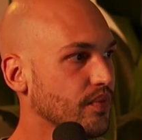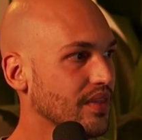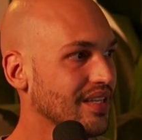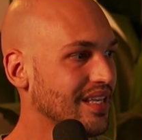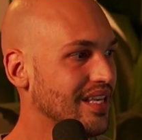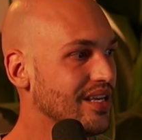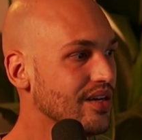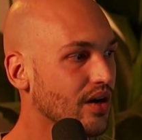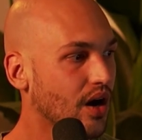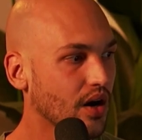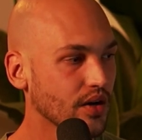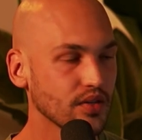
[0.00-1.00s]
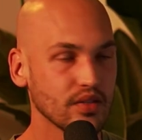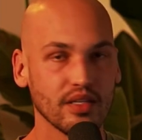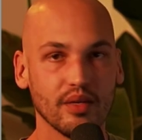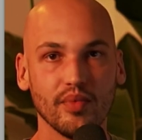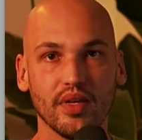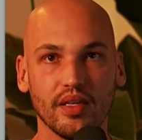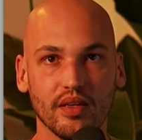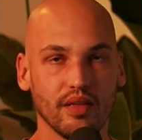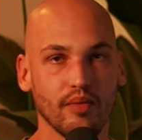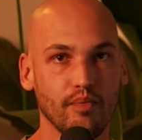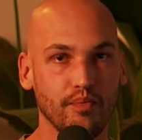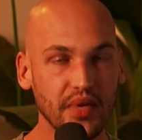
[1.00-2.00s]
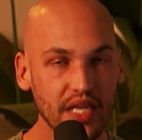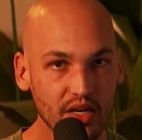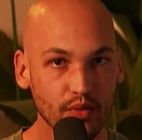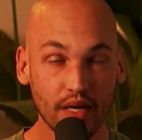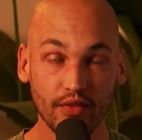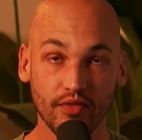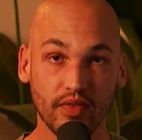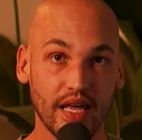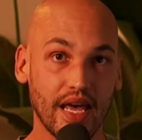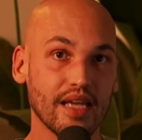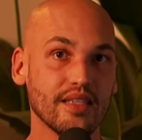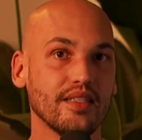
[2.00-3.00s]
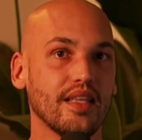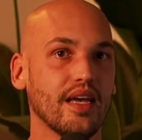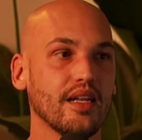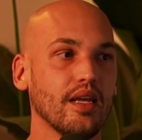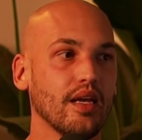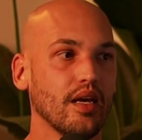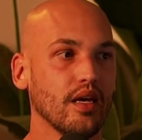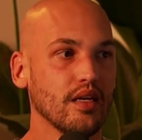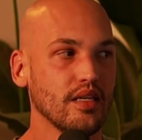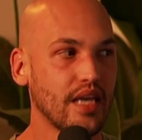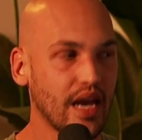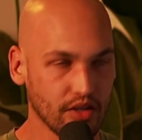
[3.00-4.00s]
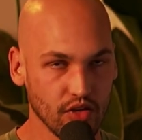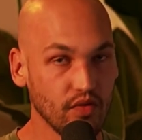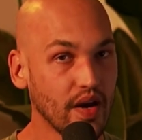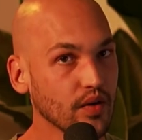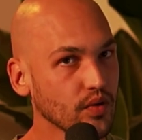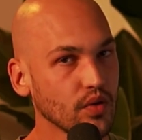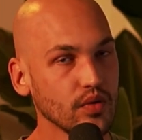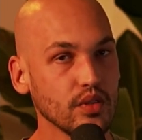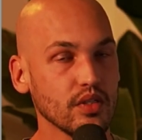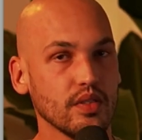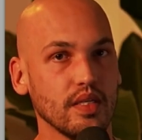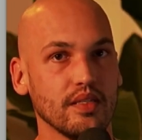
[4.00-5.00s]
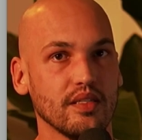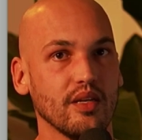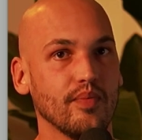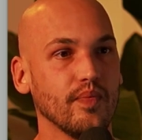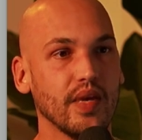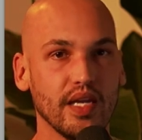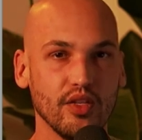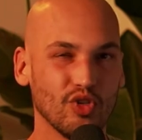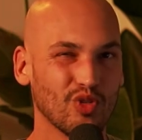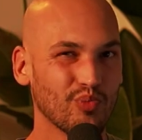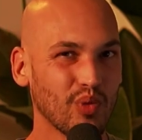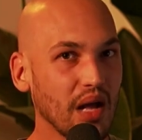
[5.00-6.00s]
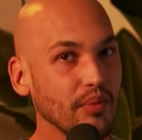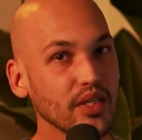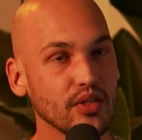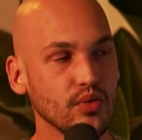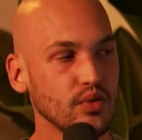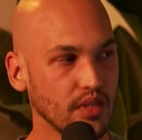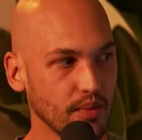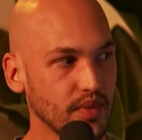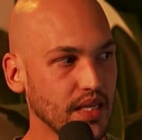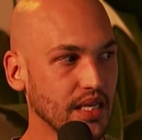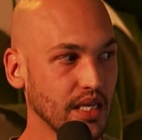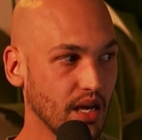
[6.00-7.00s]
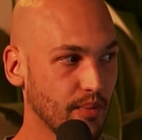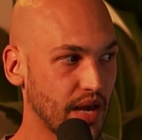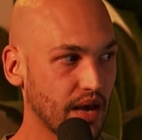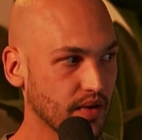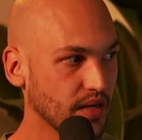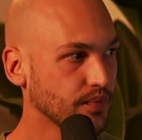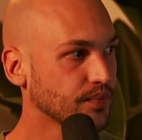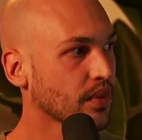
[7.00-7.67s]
here are some big red flags that, you've outgrown your system and you should probably do something about it.